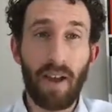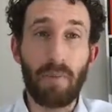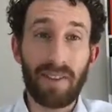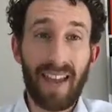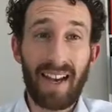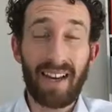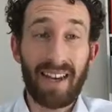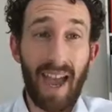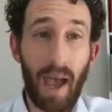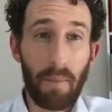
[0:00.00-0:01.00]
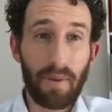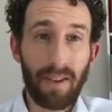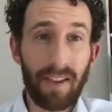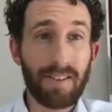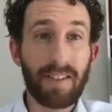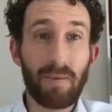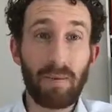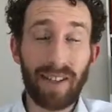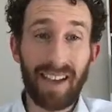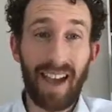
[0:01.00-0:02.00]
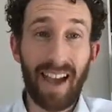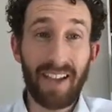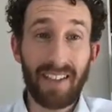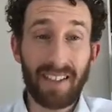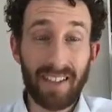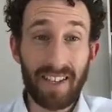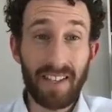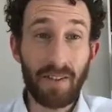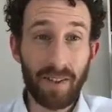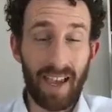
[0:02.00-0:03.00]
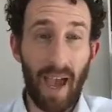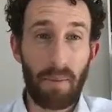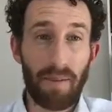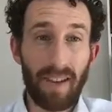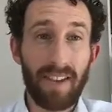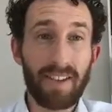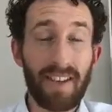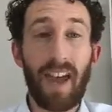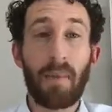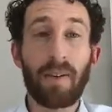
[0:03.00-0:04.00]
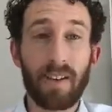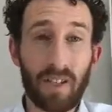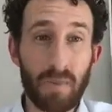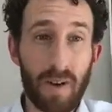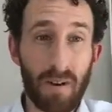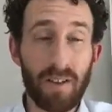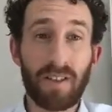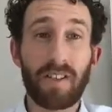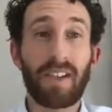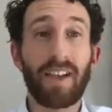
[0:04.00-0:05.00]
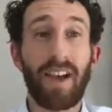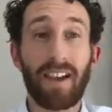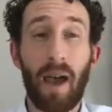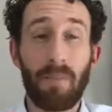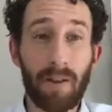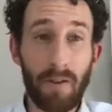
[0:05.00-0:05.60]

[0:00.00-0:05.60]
But that gap is simply a skill gap. It's a gap in experience, a gap in